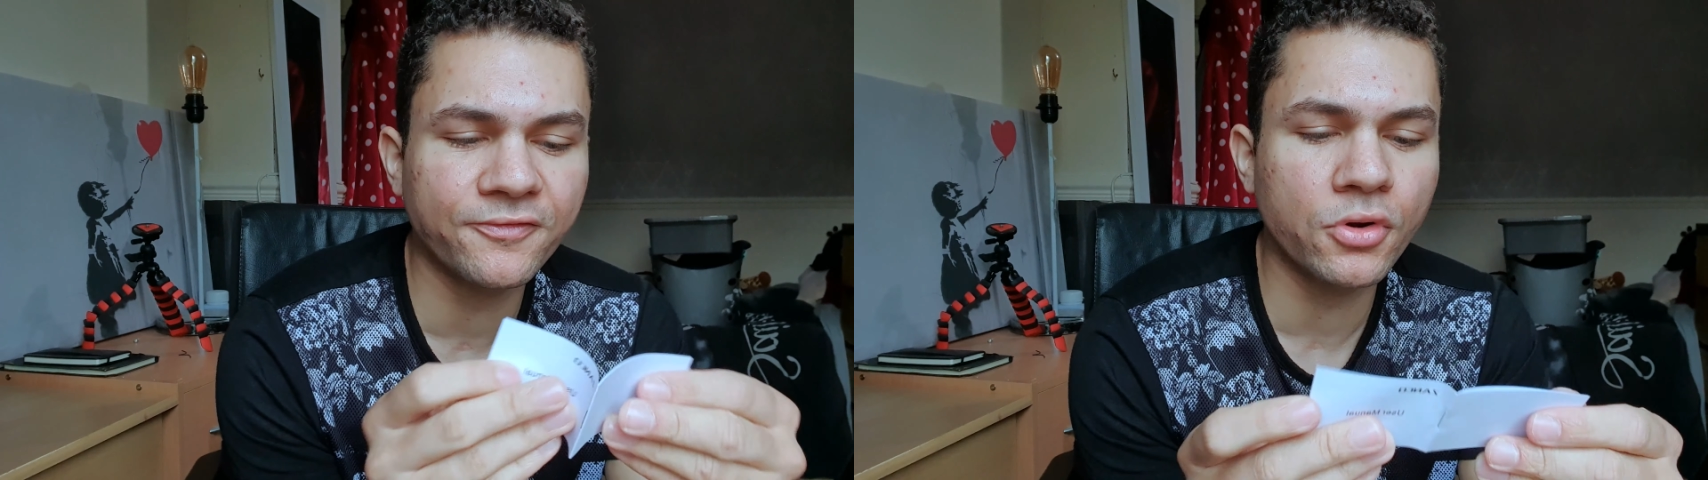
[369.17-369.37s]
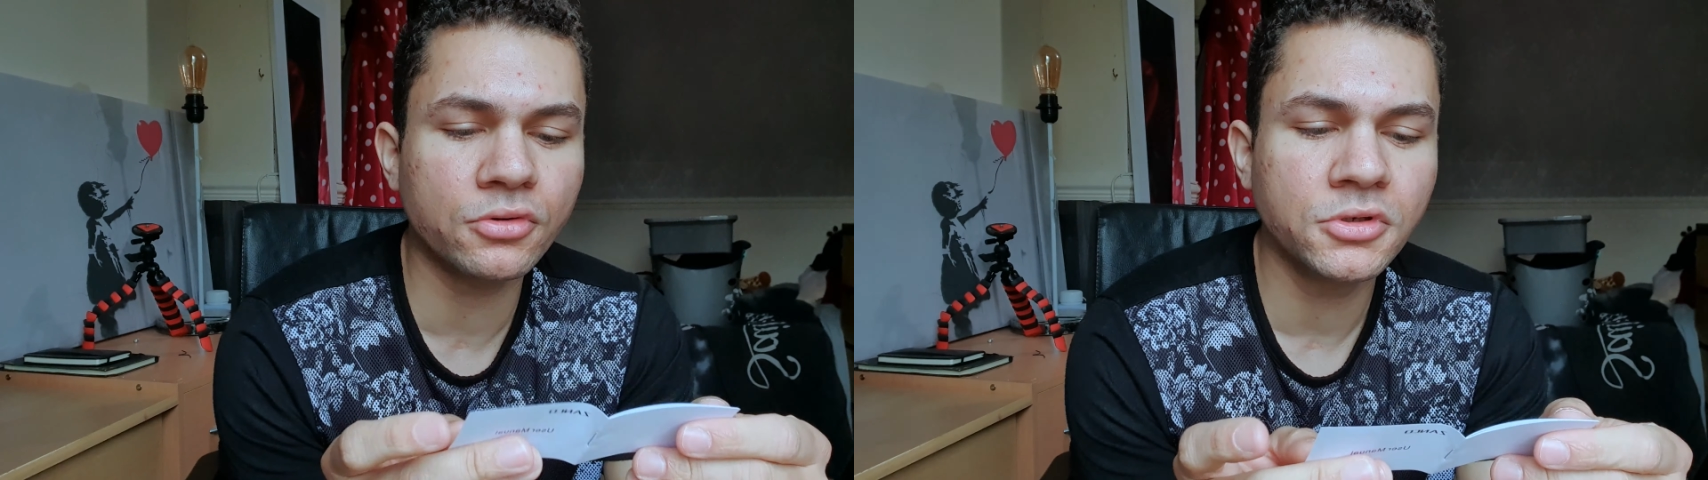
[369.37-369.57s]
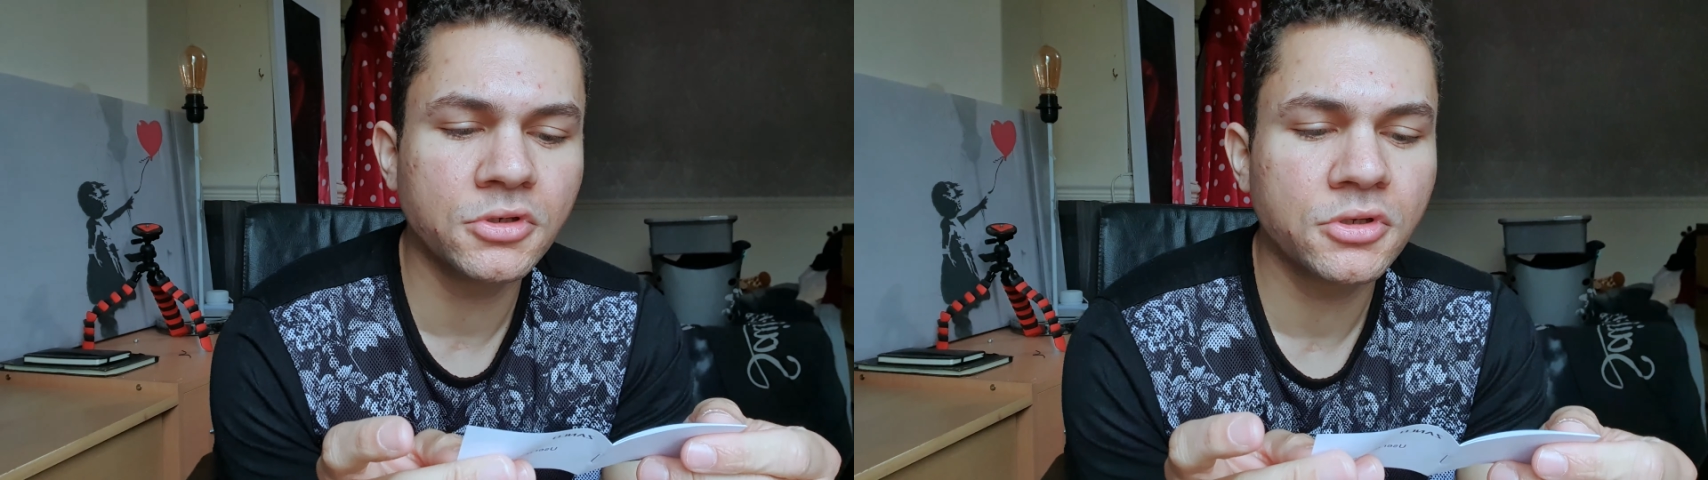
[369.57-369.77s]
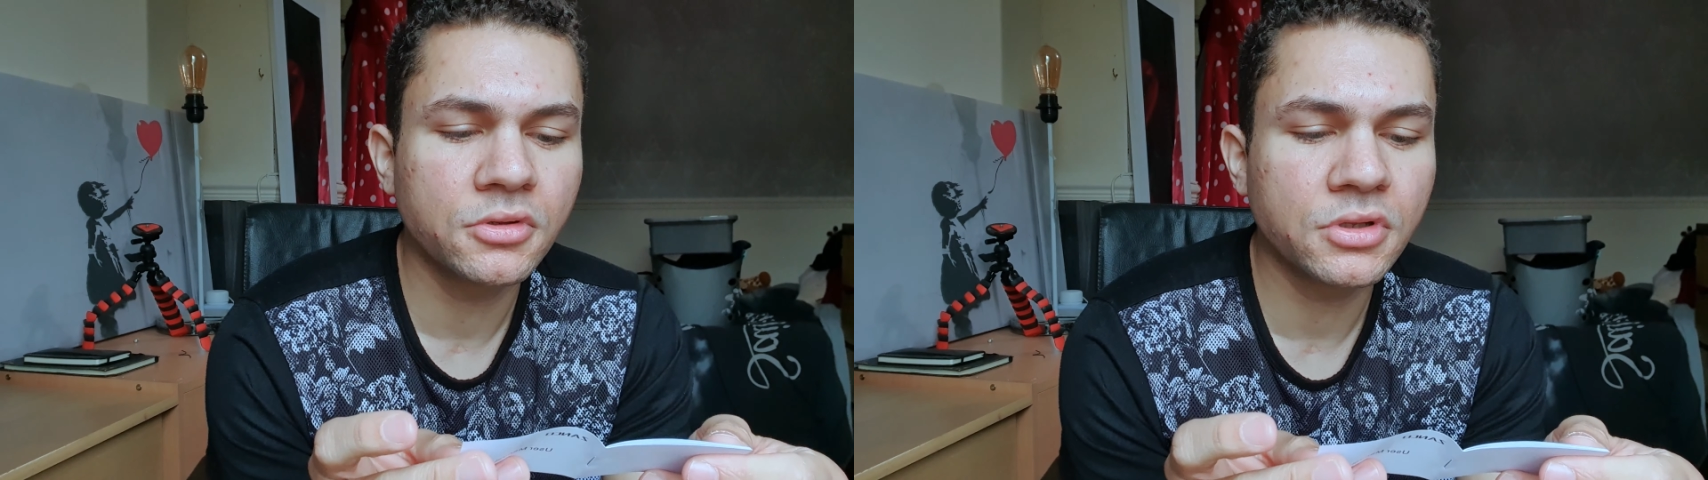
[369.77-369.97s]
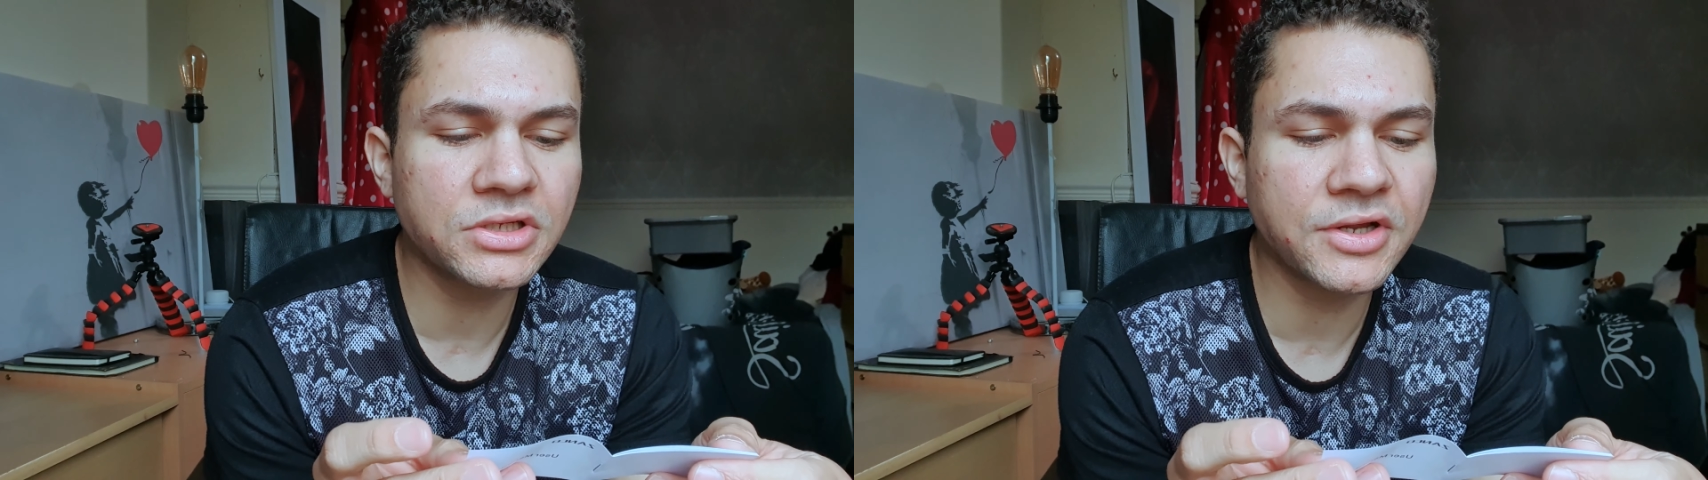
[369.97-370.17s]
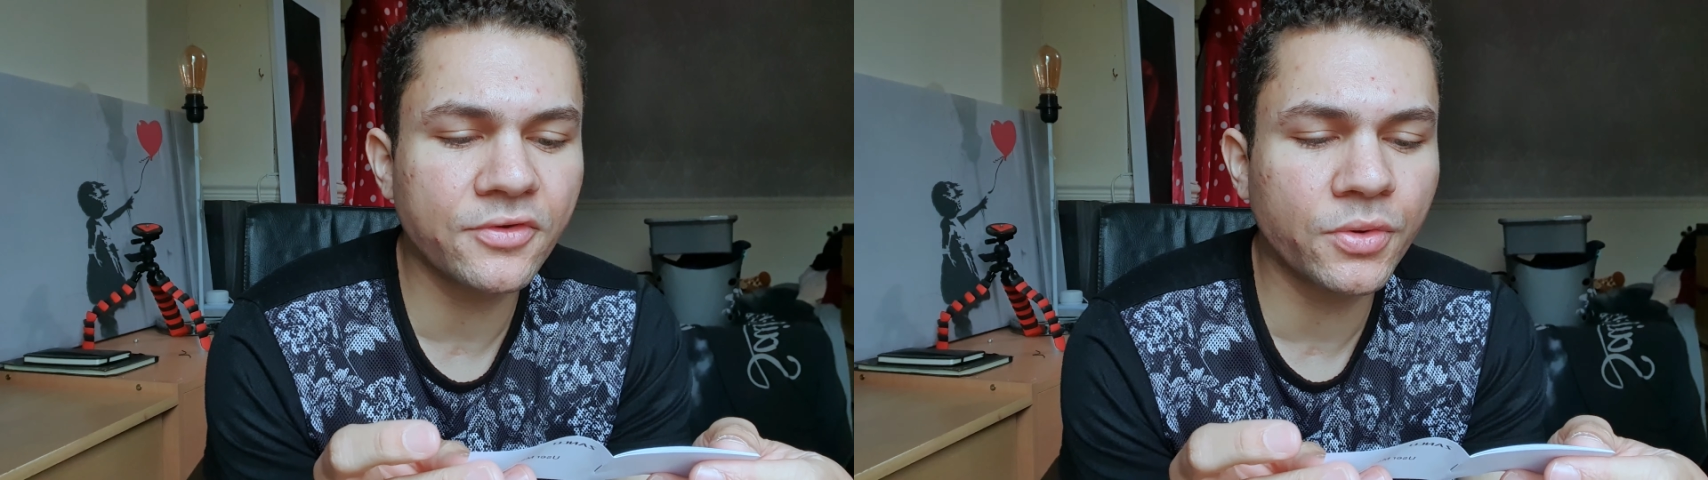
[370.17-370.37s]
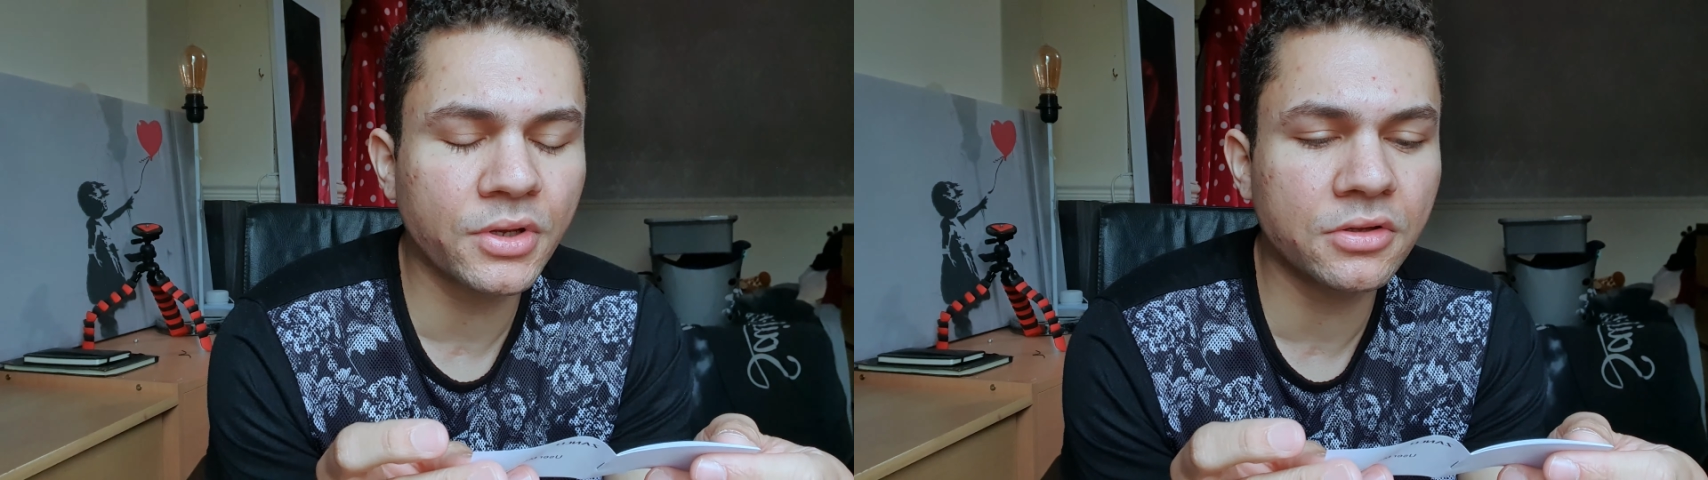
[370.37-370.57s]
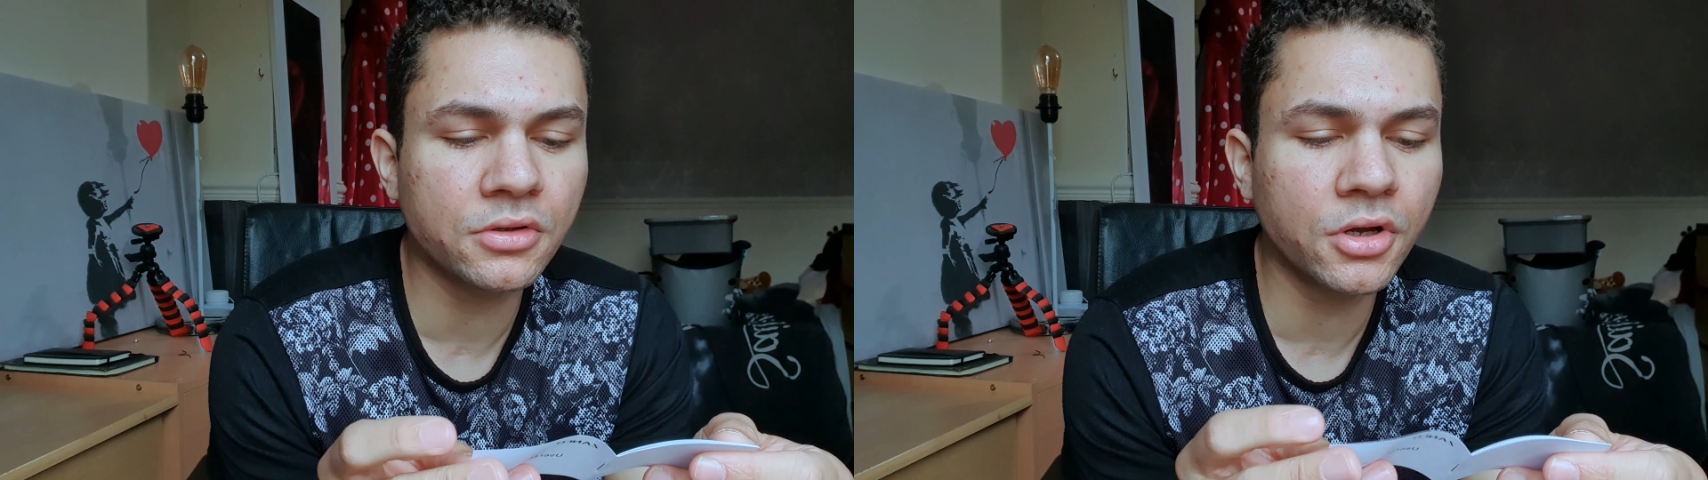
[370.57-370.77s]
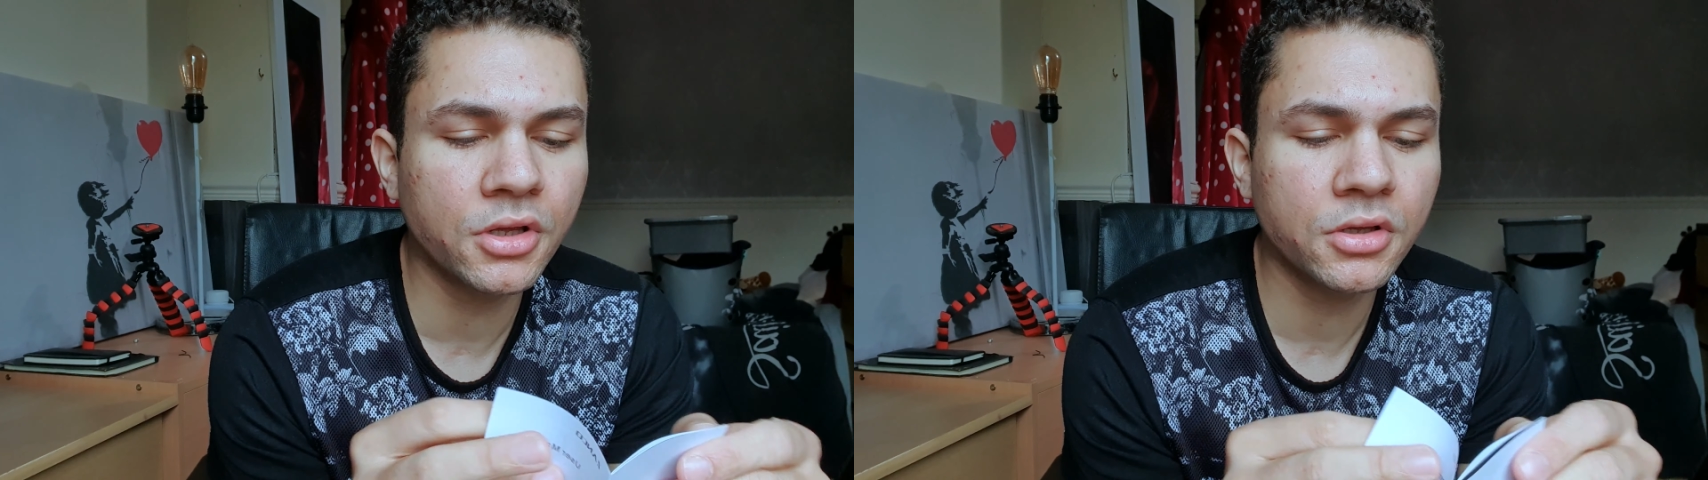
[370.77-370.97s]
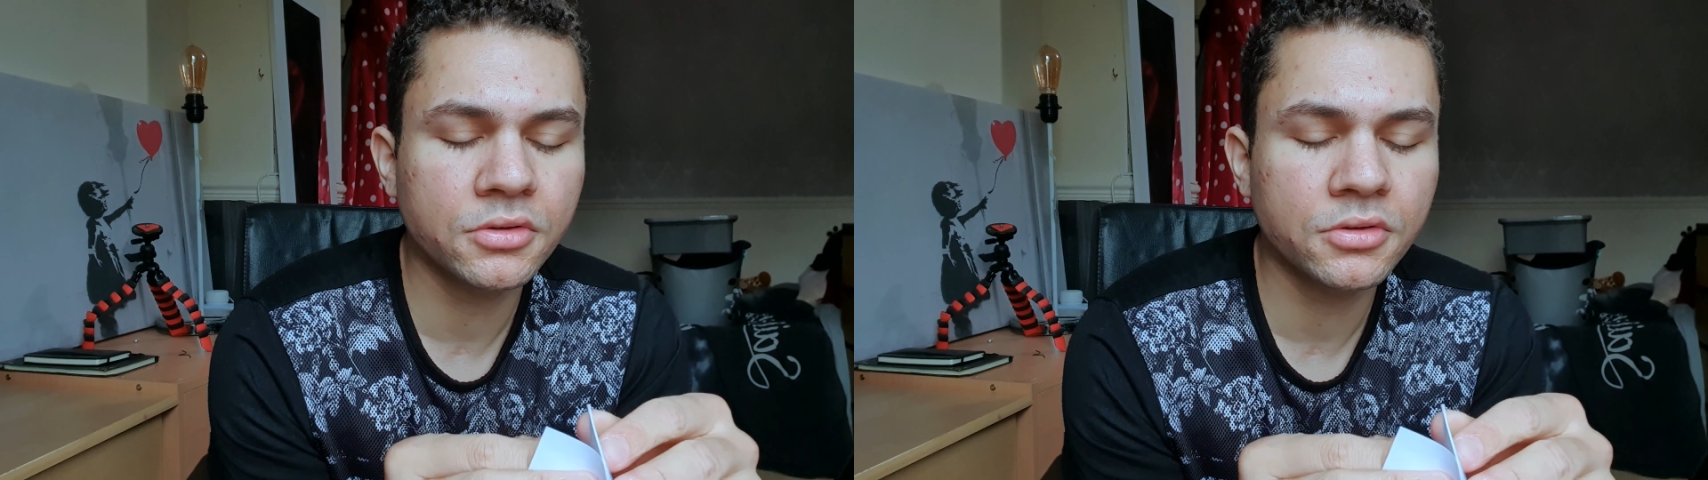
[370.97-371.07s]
phone. Let's have a quick little look.